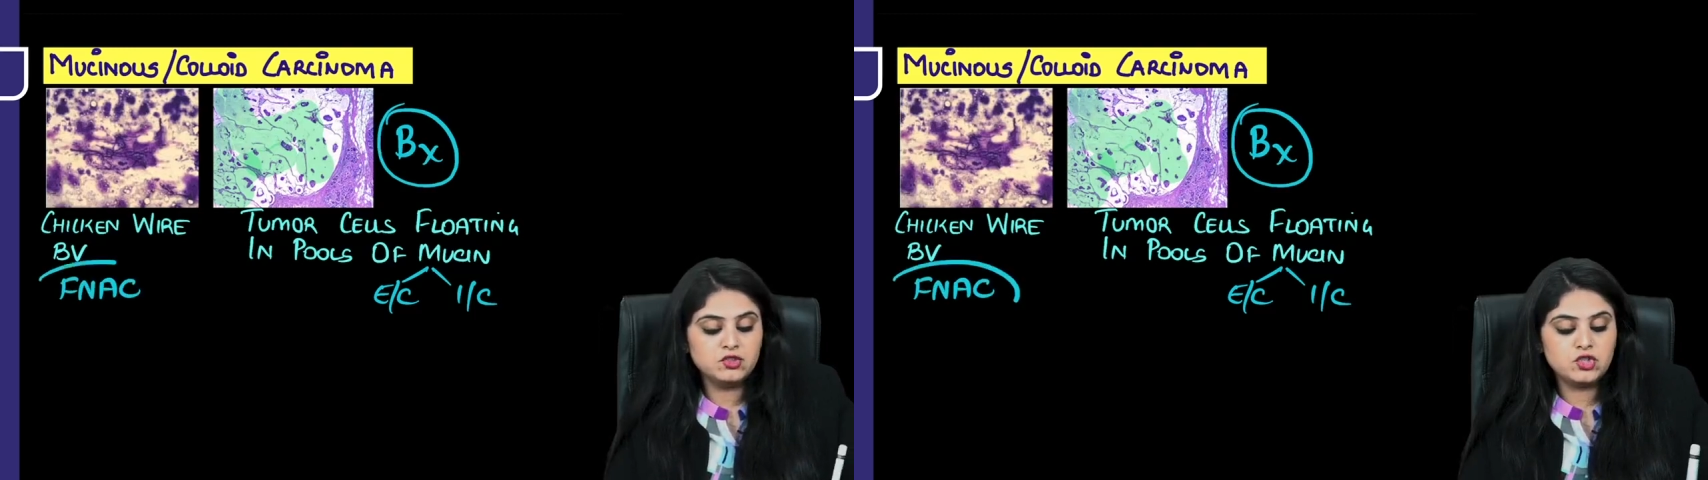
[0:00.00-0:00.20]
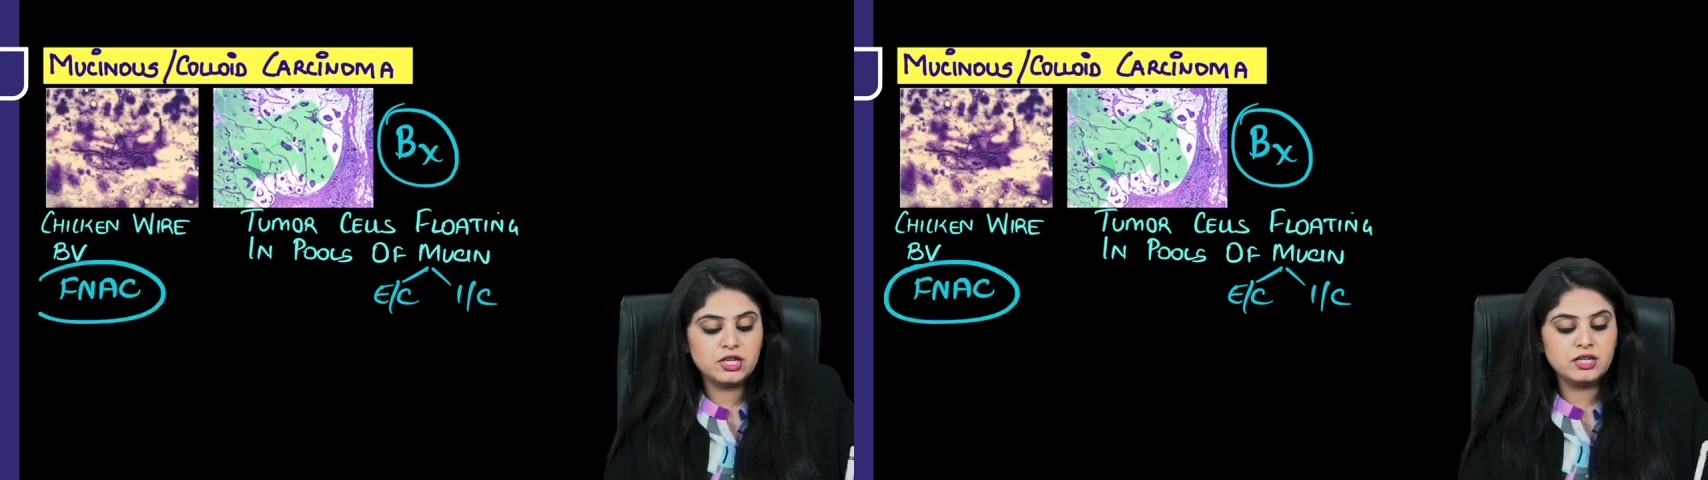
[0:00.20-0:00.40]

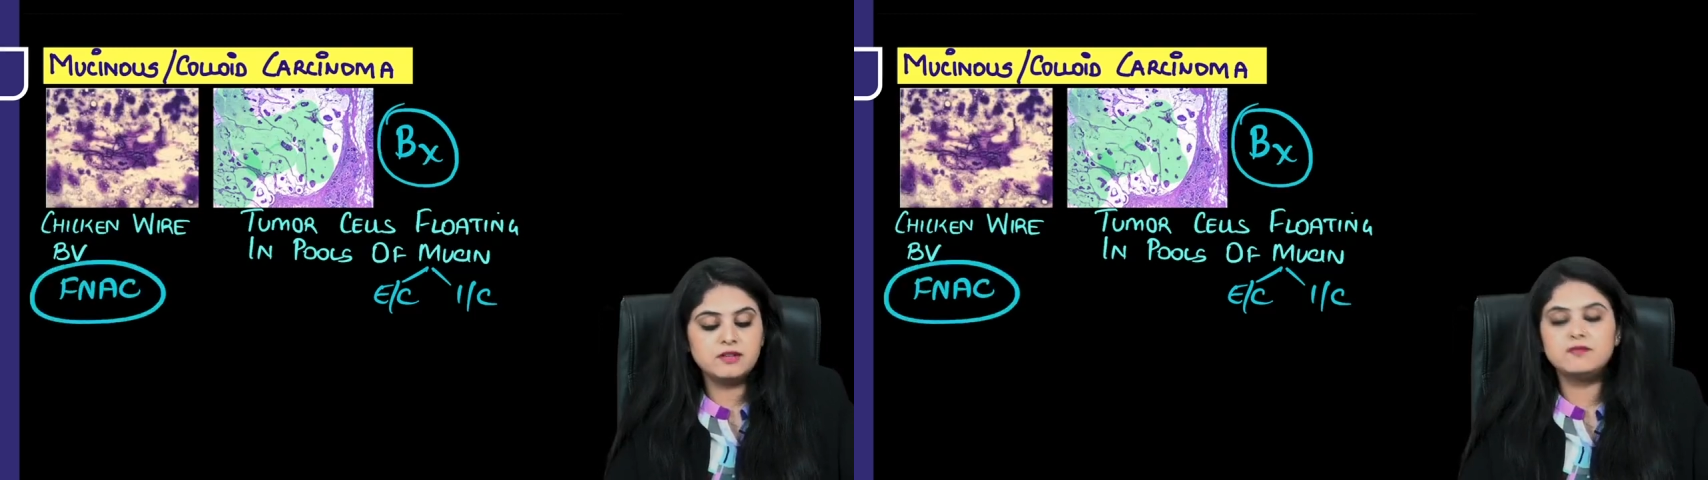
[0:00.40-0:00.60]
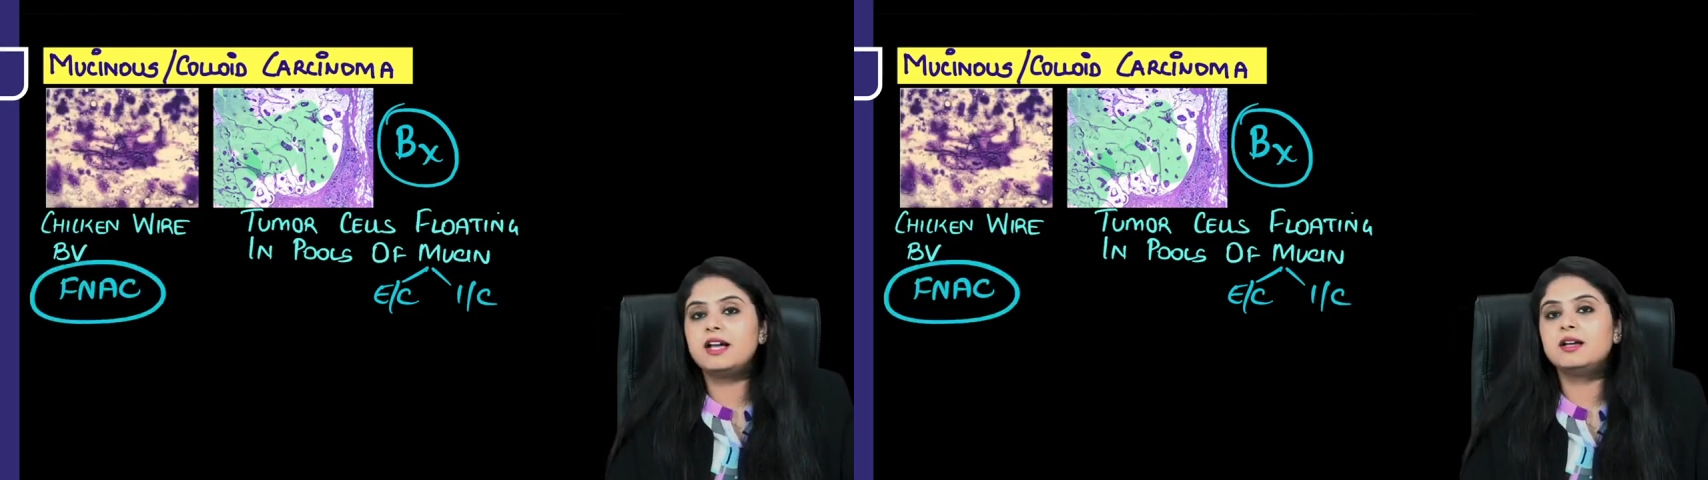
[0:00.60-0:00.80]

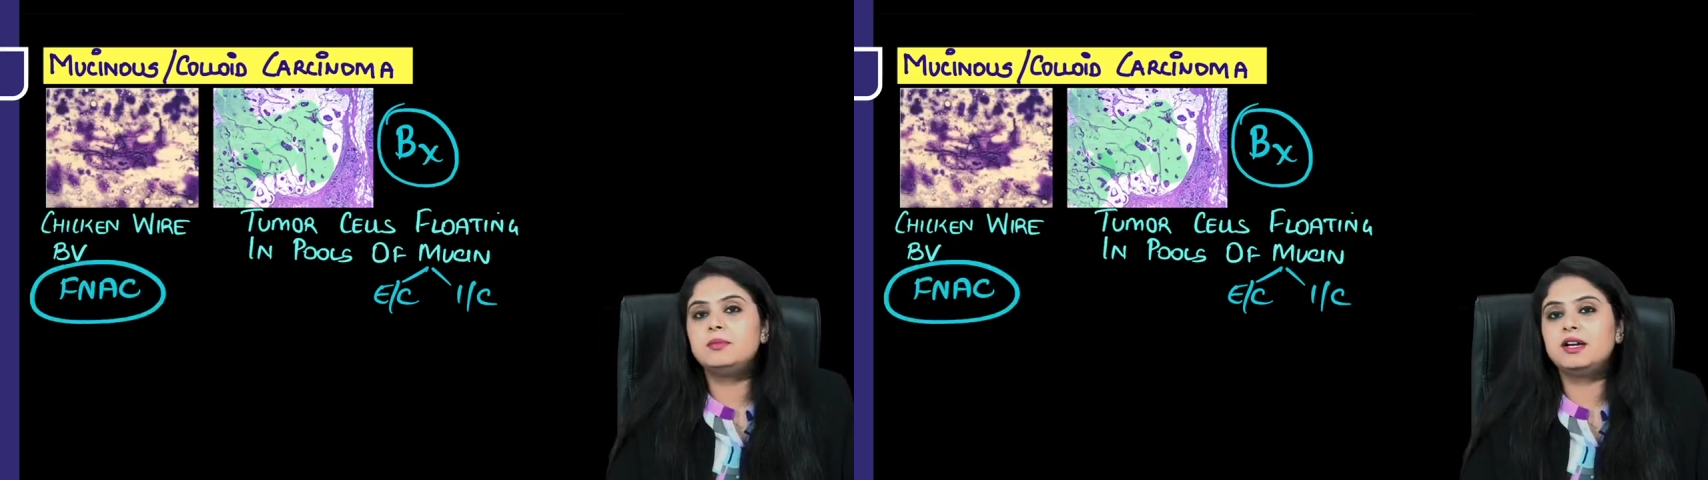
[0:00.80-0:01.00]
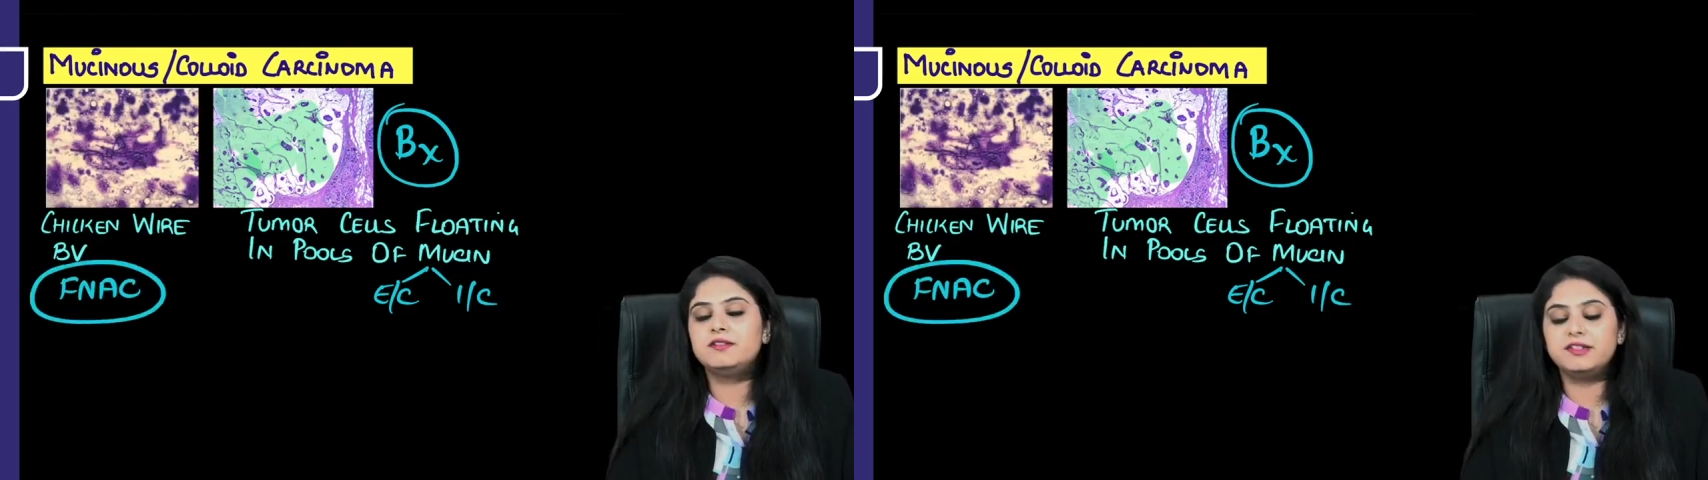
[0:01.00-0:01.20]
chicken via
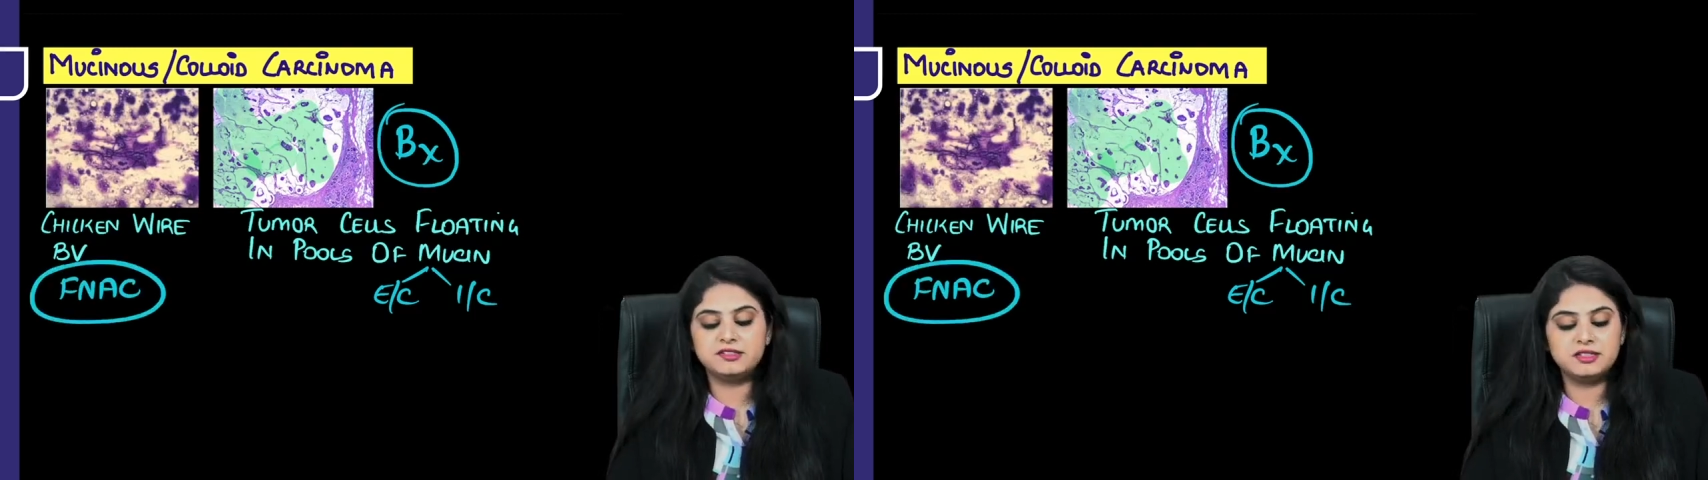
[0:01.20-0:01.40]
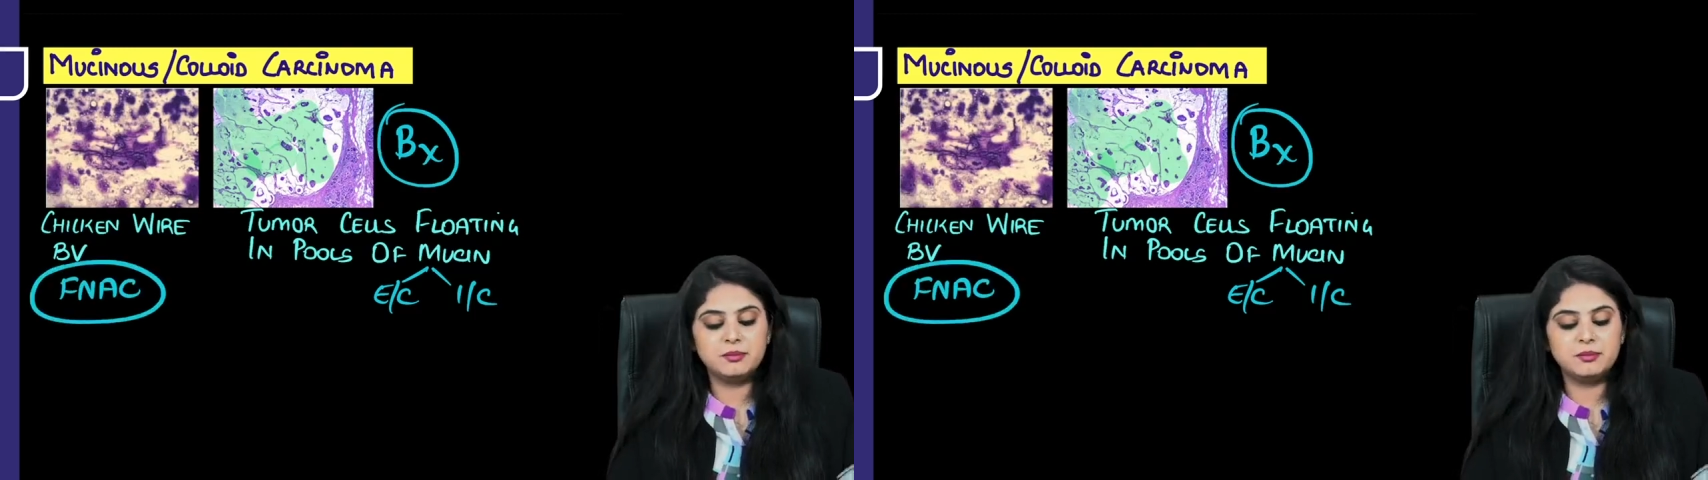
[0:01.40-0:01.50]
blood vessel.